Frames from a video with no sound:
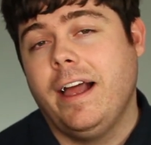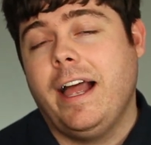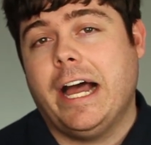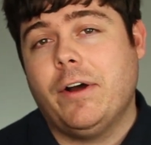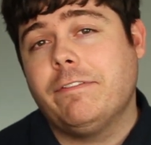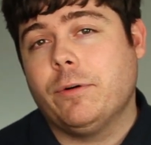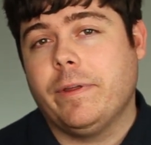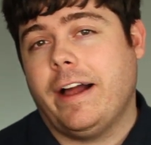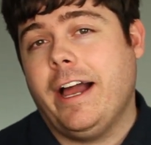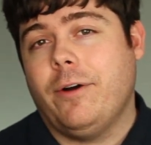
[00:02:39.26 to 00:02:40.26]
However, with
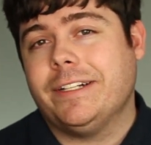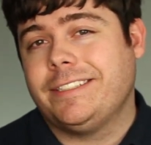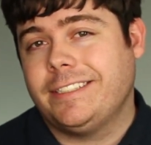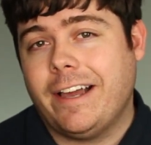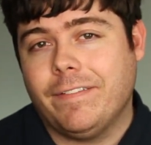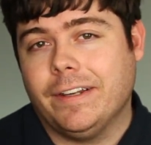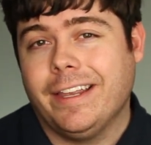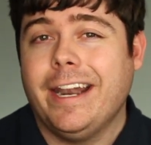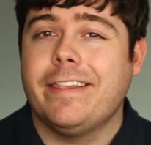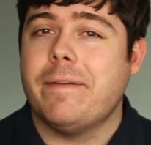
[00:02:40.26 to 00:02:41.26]
iOS 7,
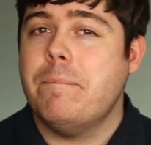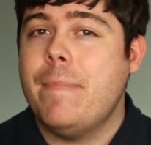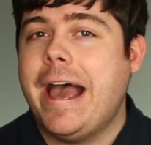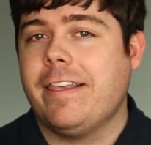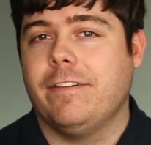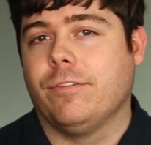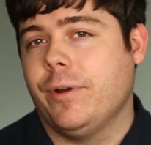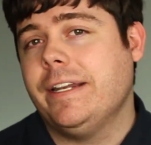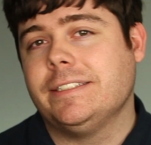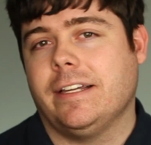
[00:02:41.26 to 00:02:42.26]
it is a massive
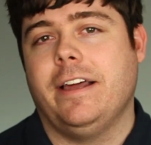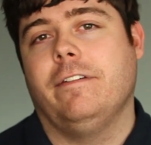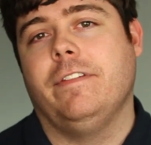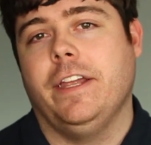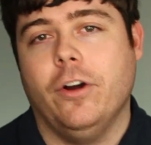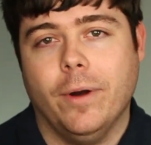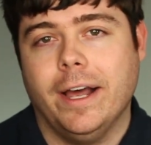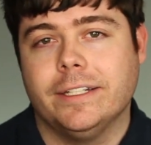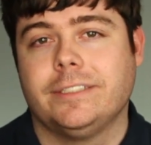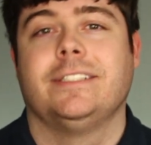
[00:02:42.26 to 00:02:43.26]
redesign of the
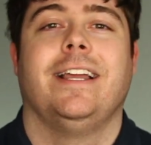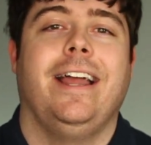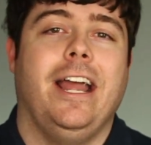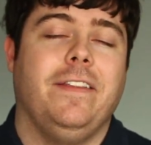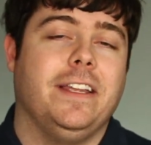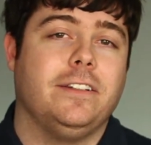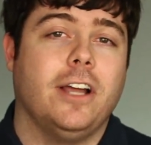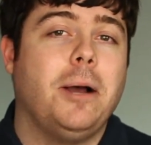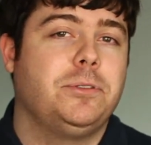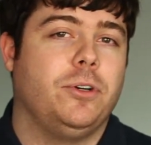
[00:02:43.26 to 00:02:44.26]
OS and the
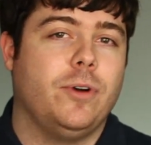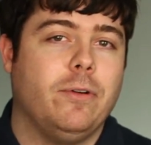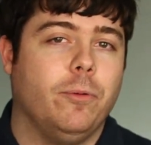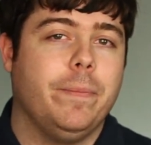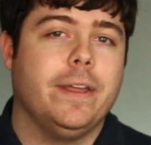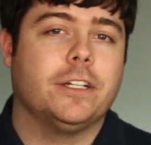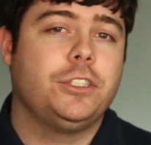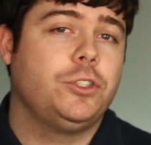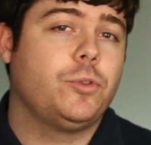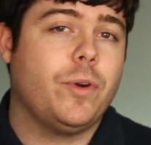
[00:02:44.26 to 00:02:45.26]
adoption rate will be
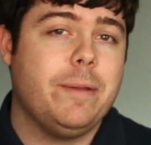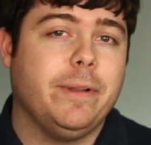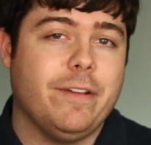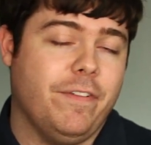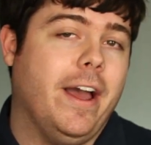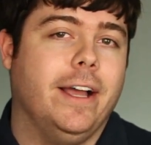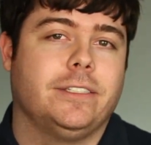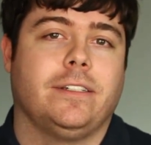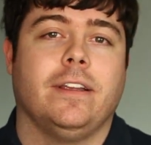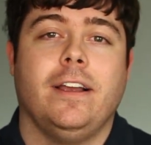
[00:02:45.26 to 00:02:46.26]
extremely
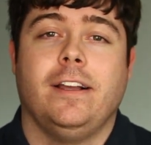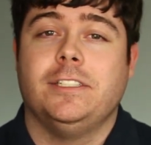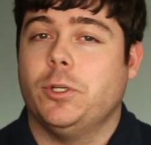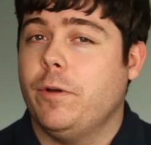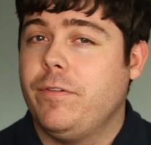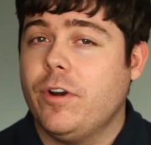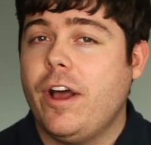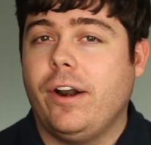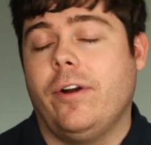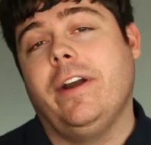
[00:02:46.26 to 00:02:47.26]
fast. So if you're
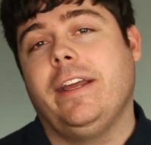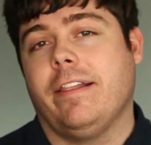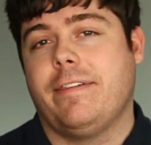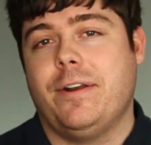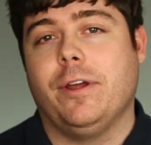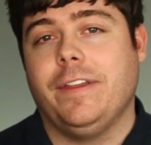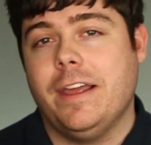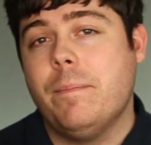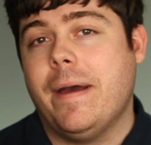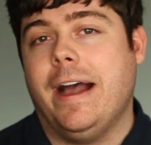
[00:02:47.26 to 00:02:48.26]
not already considering the
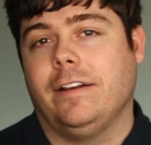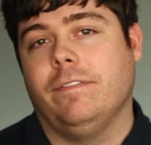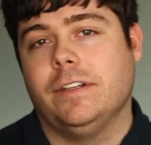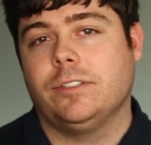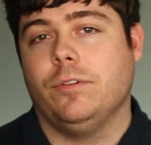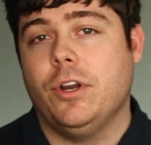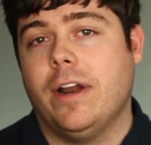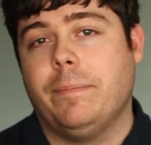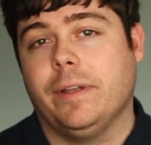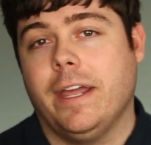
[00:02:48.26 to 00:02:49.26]
impact of this on your
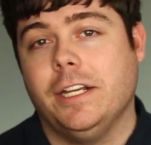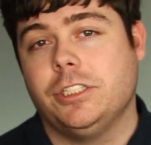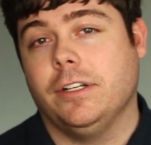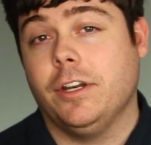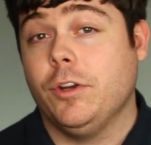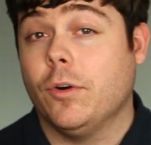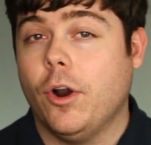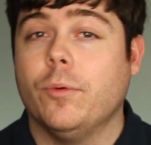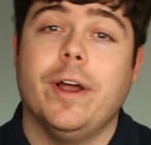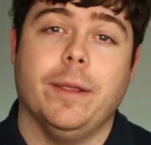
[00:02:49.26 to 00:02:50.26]
application, you're
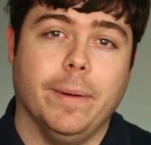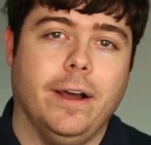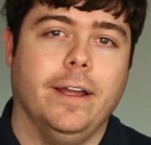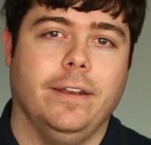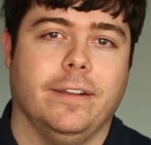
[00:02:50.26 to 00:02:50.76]
already behind.